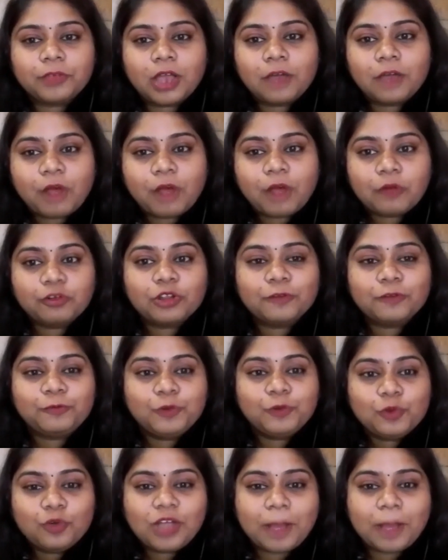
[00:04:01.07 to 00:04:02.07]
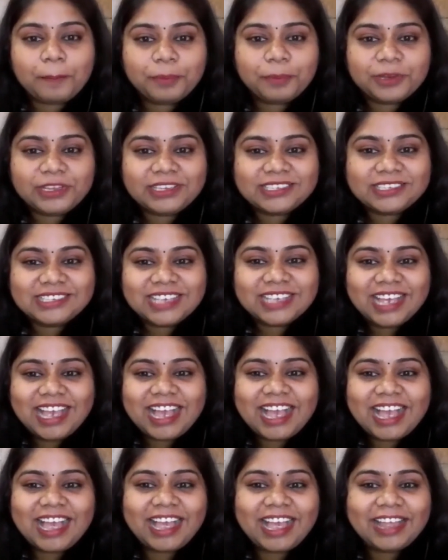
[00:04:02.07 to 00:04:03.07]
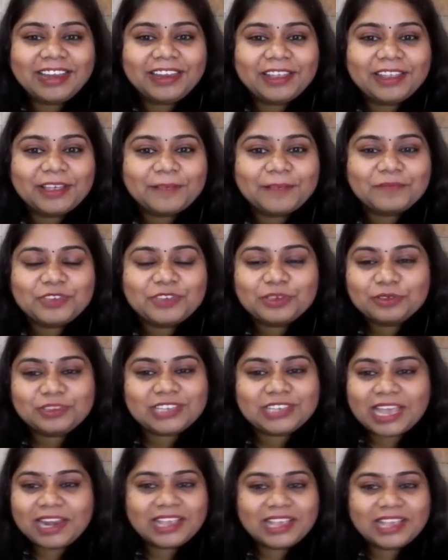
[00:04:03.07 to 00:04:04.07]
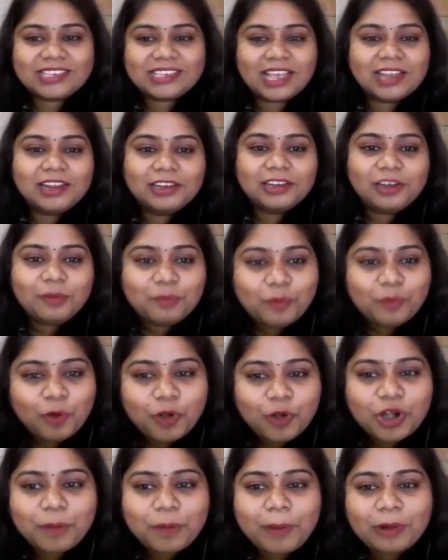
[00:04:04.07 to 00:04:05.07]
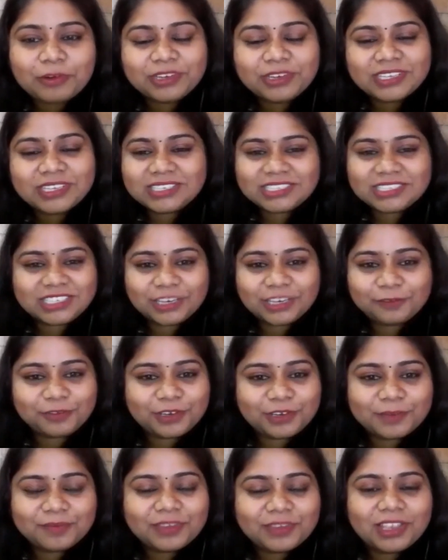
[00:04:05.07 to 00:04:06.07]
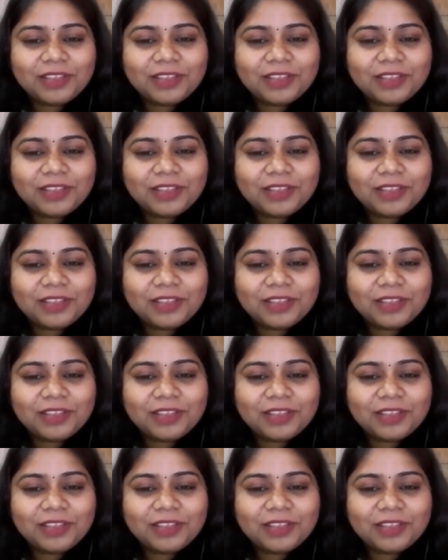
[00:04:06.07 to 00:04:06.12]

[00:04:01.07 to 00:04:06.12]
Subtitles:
a founder of 2 companies, and so tell us a little more about this shift.